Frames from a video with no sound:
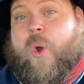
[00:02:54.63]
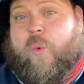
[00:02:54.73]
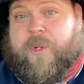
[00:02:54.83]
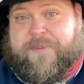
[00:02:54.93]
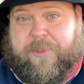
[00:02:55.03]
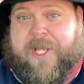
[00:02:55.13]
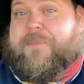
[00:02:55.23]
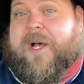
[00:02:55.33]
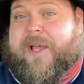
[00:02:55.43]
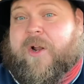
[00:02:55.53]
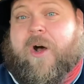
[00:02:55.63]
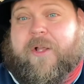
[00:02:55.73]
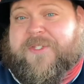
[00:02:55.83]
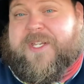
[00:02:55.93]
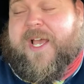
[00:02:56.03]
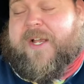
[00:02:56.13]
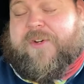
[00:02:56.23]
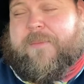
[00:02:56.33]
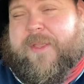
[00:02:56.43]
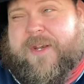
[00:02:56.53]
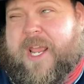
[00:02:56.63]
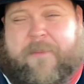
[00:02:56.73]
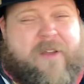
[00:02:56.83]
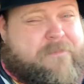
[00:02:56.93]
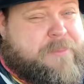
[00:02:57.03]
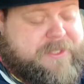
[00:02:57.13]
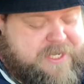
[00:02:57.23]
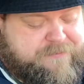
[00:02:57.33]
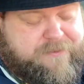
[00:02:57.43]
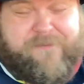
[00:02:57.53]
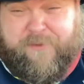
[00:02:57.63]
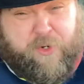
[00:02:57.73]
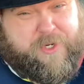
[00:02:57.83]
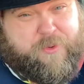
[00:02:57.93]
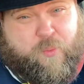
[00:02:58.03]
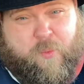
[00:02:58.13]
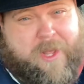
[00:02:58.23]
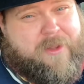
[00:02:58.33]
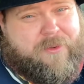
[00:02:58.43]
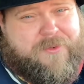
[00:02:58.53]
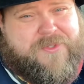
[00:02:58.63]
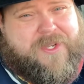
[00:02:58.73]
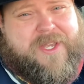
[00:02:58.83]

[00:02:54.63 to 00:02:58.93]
was played by an Aussie actor by the name, I believe, of Vernon Wells,